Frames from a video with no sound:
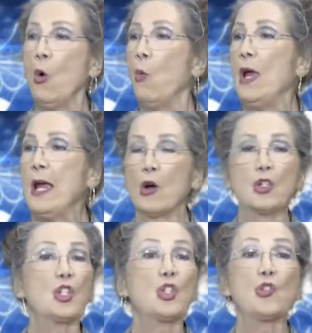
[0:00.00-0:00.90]
We are
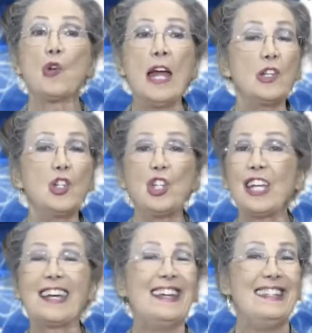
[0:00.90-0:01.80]
stretched to
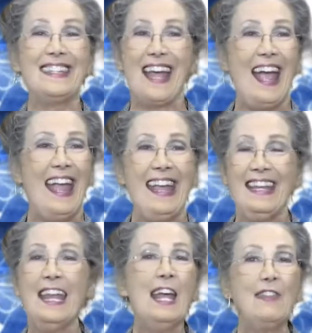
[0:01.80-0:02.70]

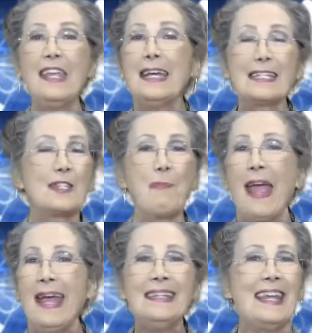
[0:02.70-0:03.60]
contain the
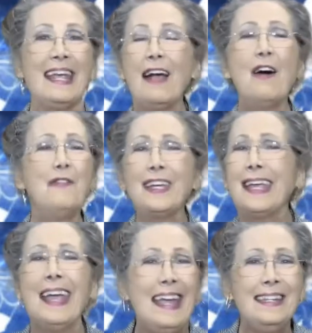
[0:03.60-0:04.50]
expanding of the
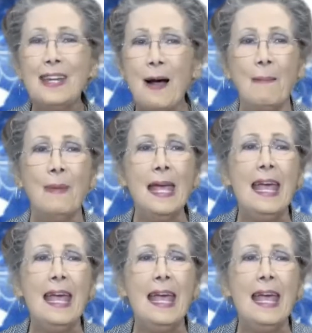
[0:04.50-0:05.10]
kingdom.